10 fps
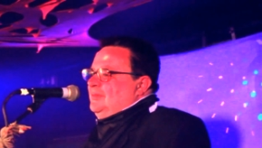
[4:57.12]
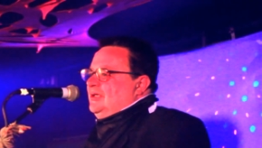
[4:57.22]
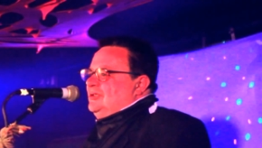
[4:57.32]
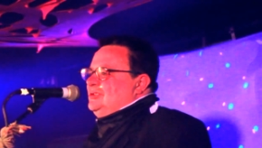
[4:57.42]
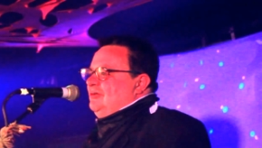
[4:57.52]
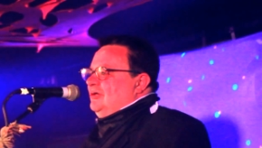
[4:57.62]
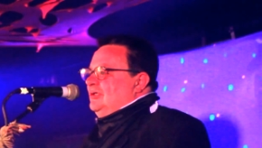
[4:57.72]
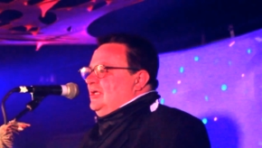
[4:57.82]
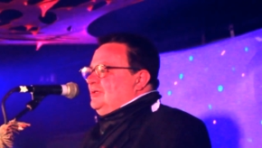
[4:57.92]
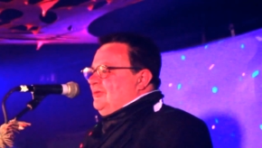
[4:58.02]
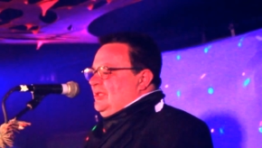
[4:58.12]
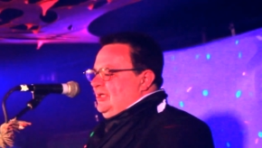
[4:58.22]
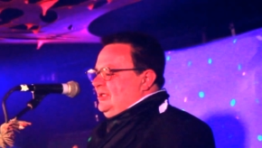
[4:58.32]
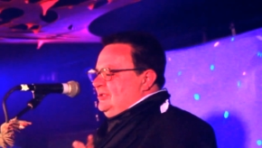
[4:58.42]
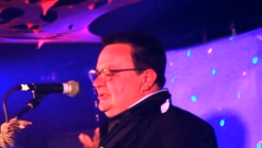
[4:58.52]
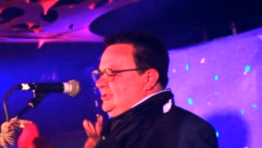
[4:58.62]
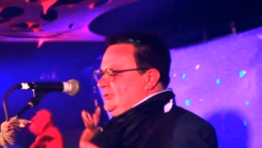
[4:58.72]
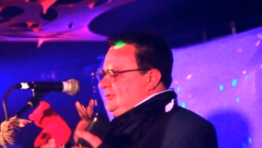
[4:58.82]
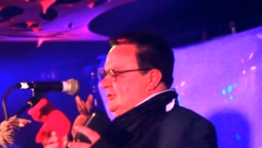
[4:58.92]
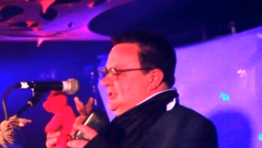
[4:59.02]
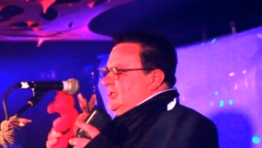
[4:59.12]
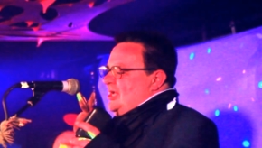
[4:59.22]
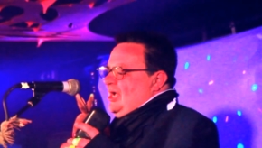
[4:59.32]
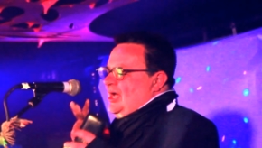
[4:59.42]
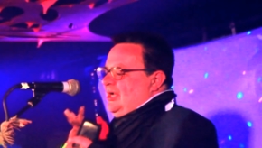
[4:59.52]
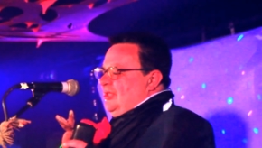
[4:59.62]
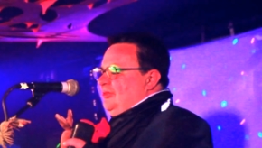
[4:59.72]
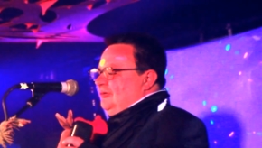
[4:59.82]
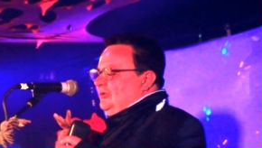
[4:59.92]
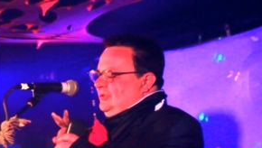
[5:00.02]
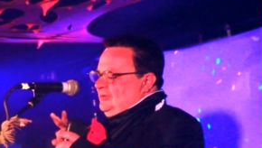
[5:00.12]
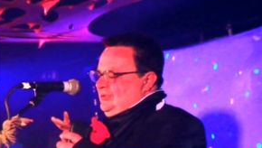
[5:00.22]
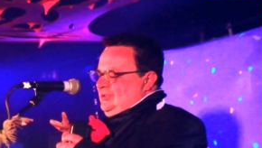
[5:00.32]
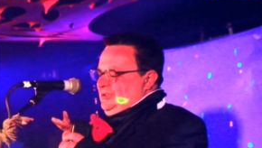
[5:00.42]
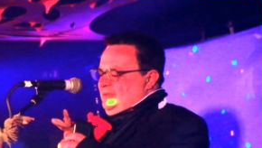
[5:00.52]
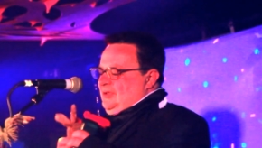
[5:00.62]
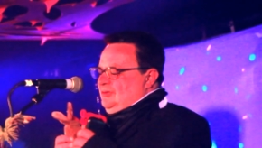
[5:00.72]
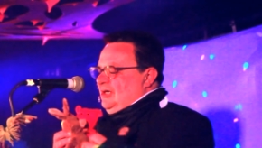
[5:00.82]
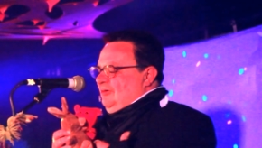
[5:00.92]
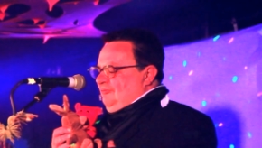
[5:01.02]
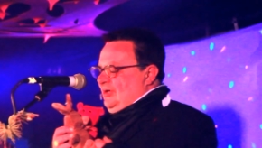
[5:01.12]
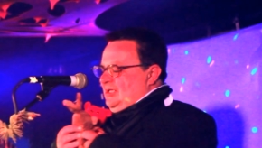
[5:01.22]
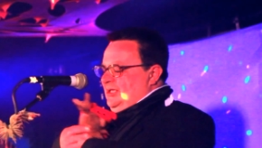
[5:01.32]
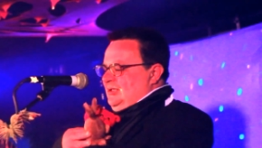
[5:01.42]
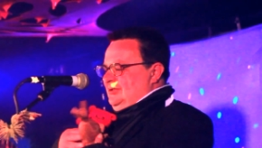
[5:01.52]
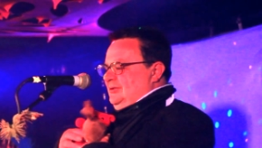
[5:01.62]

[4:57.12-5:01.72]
because you've got little things, and I thought be quite funny